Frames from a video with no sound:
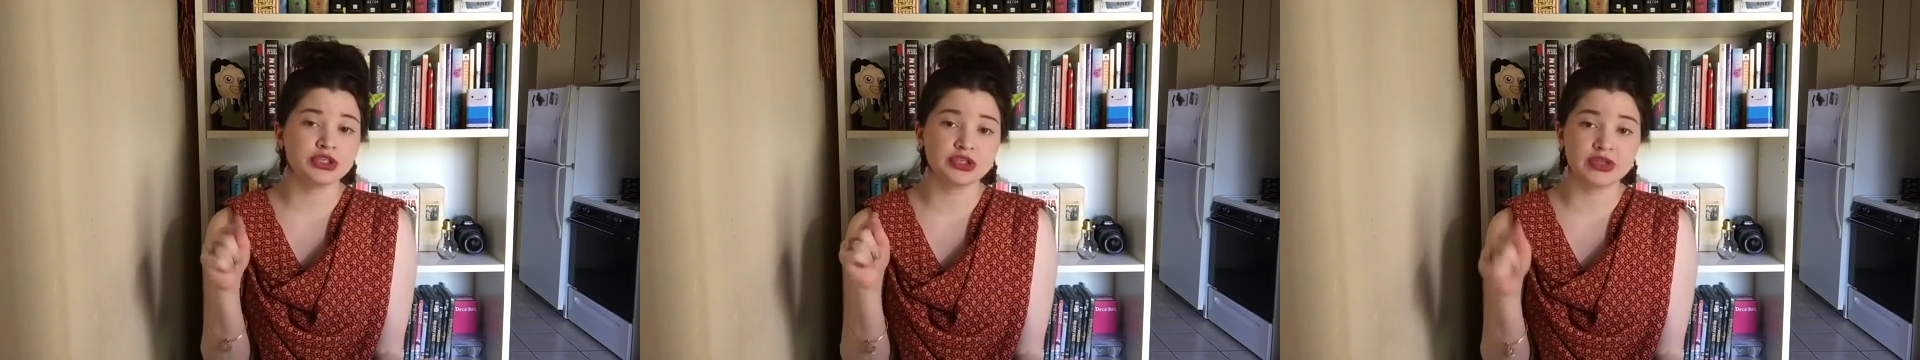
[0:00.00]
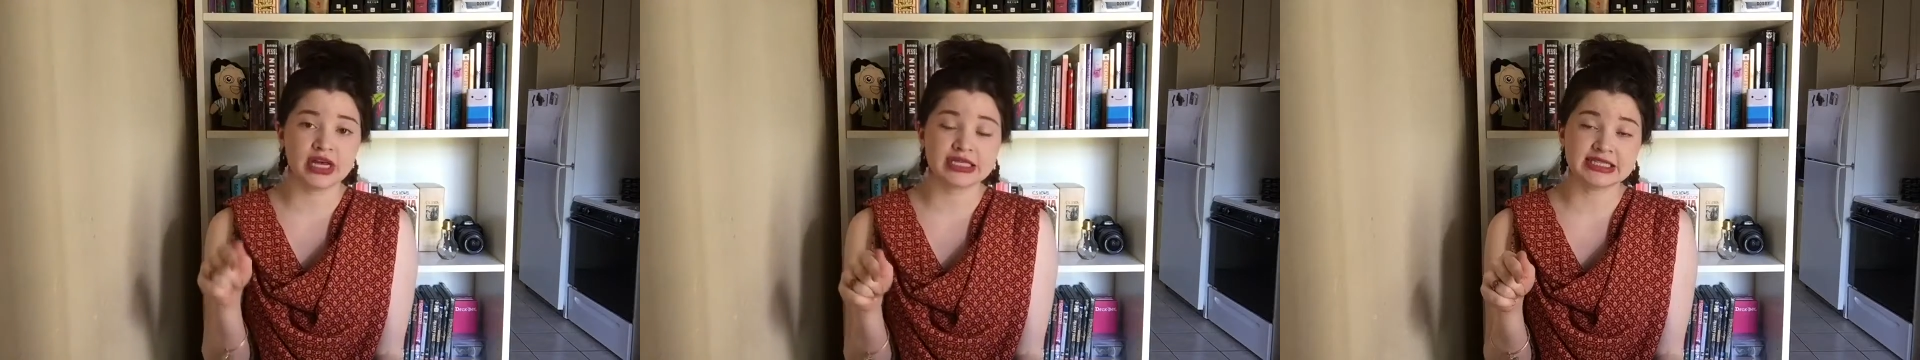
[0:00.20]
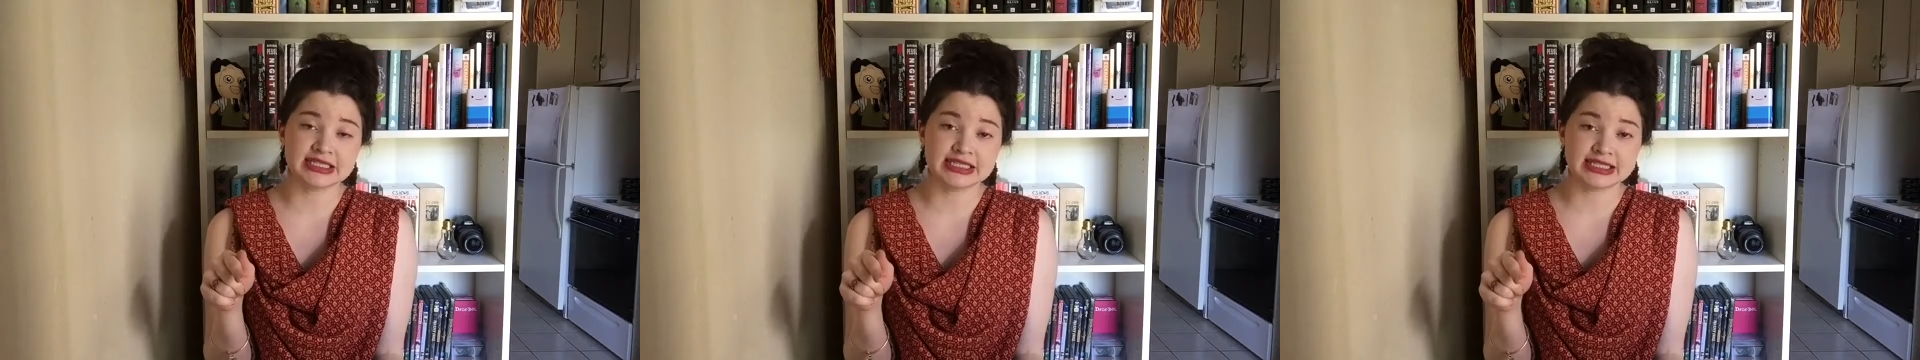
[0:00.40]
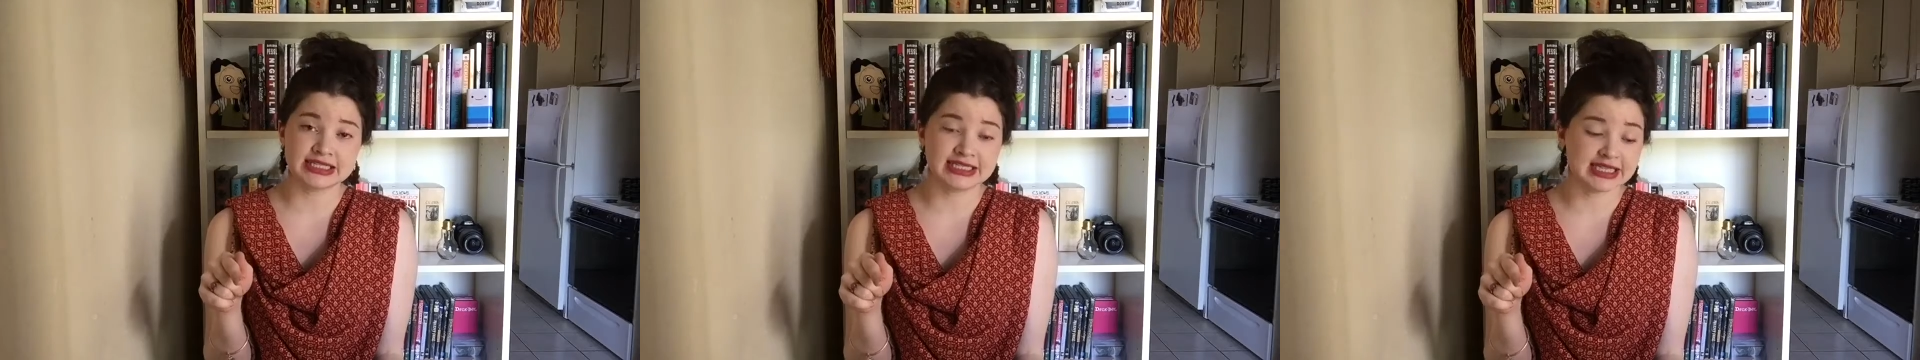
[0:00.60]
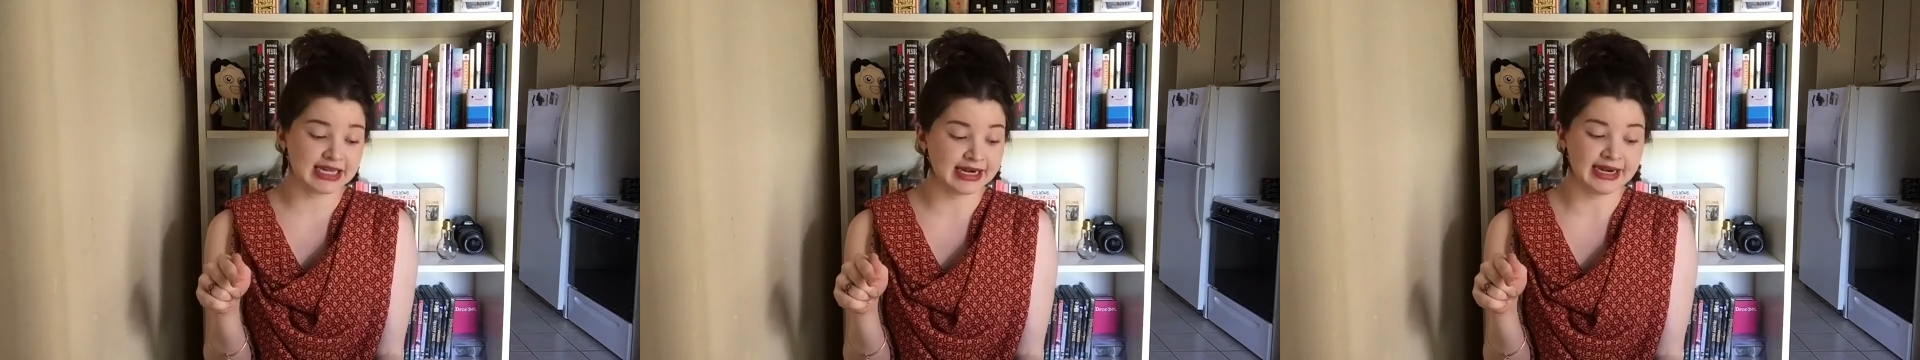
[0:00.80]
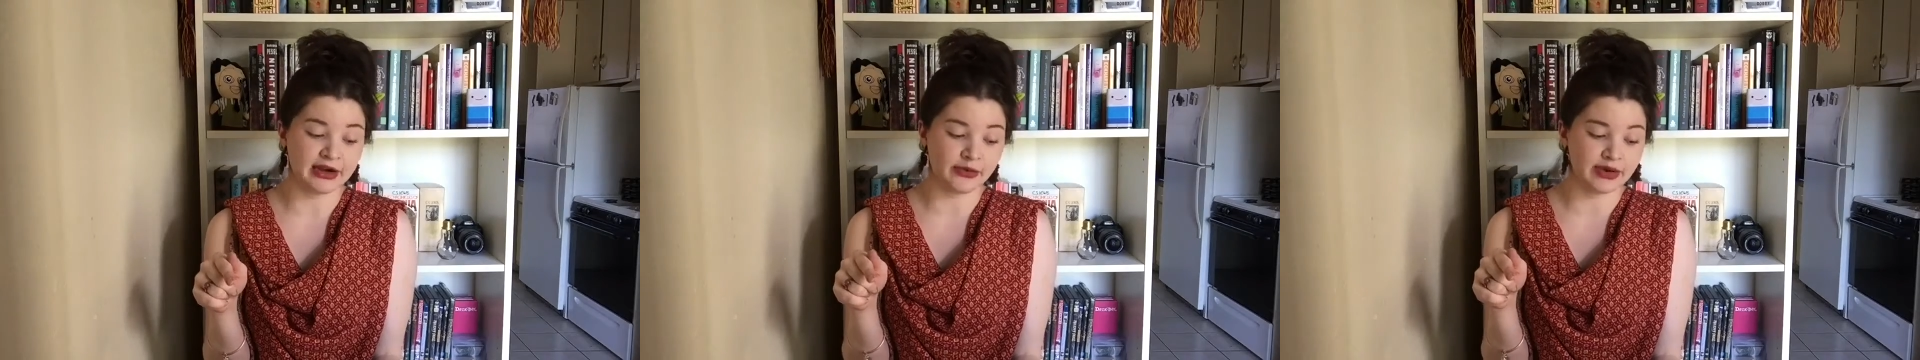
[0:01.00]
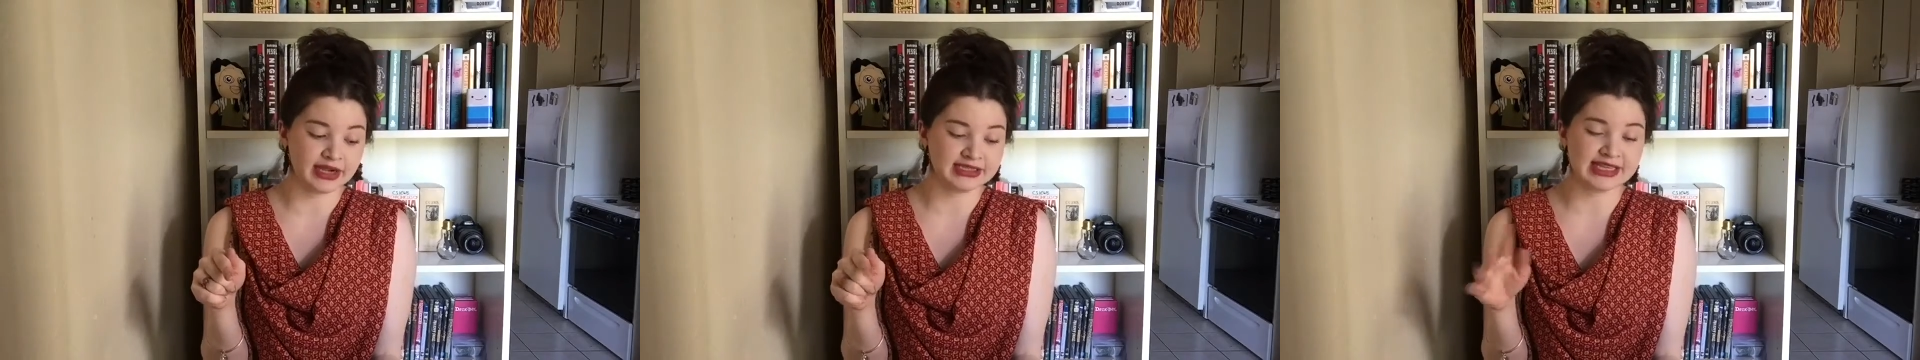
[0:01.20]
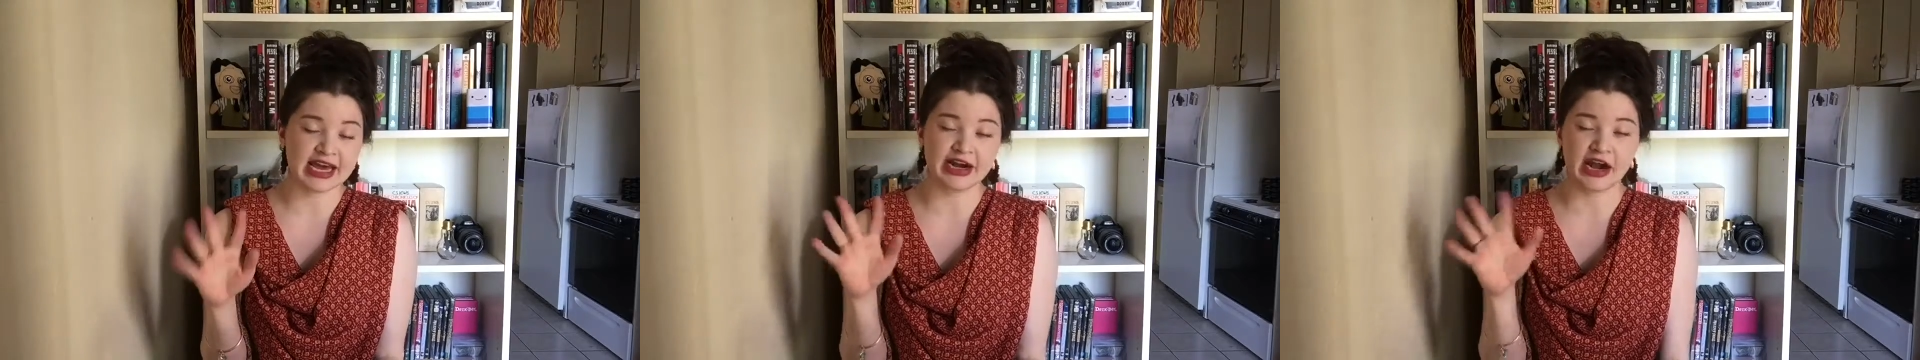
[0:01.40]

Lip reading: 2016 and it runs at